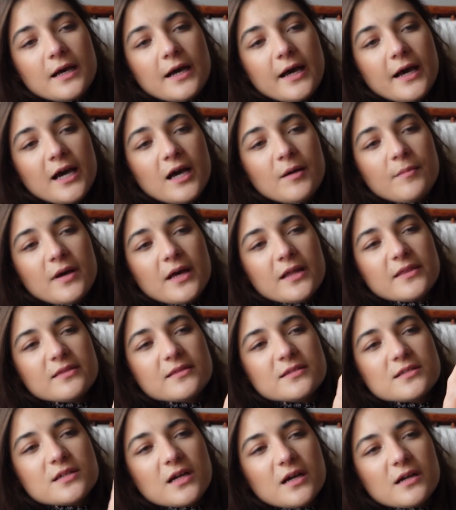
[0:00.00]

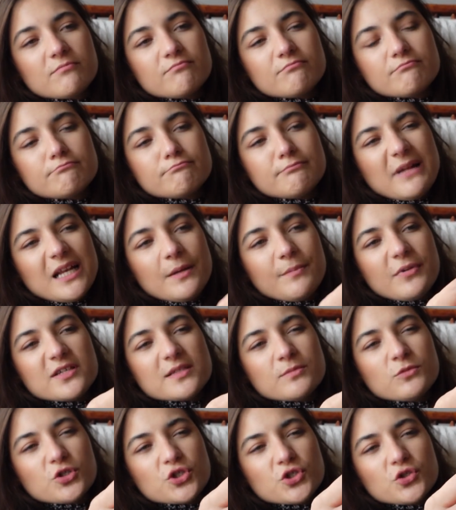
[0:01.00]
And mainly because
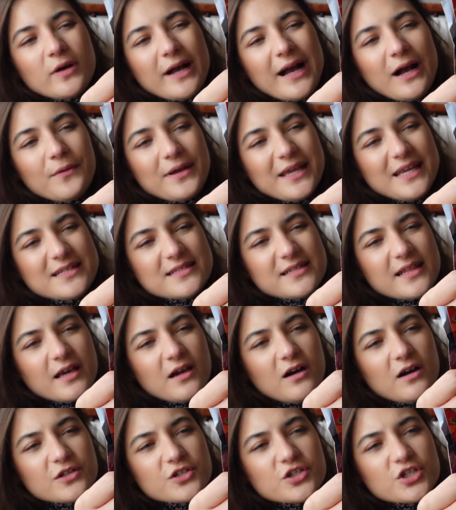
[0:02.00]
I'm not sure how easy they
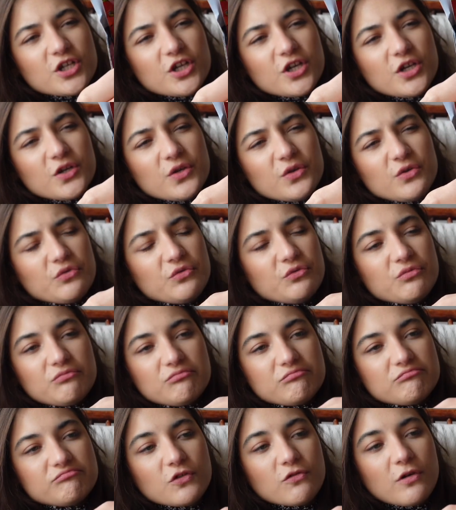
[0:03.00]
are to
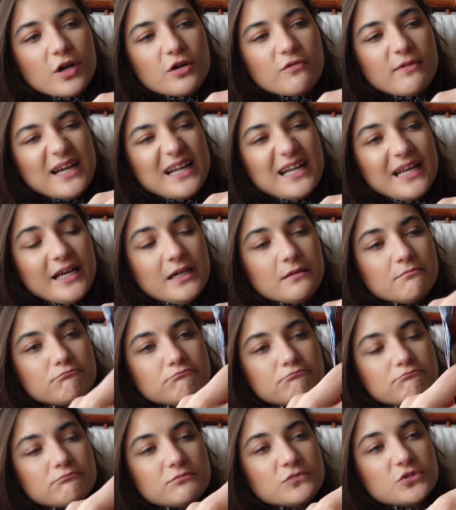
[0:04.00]
grow really.
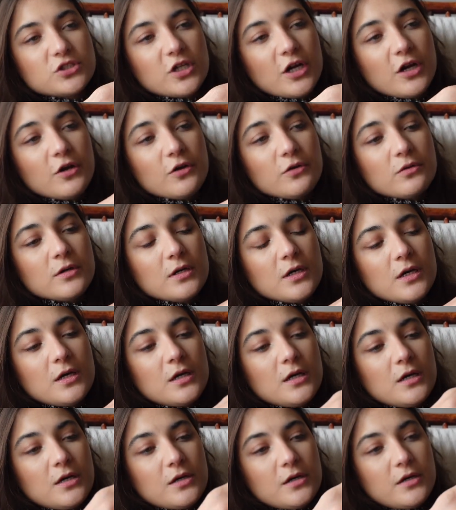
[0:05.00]
So
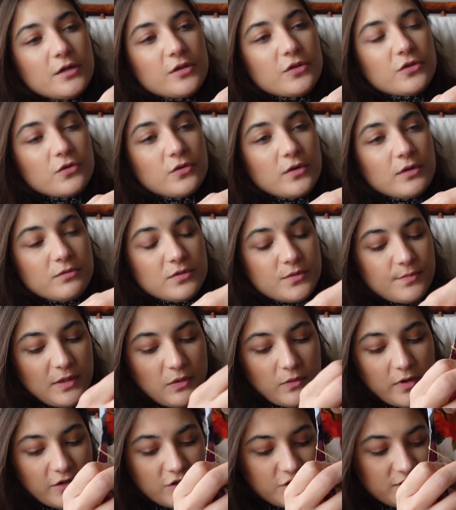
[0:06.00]
I thought it would be
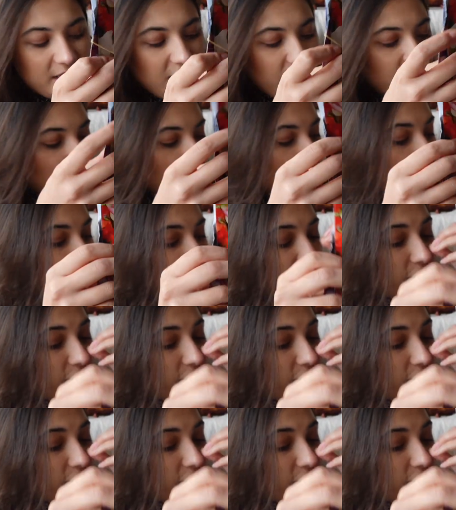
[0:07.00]
worth just giving it a go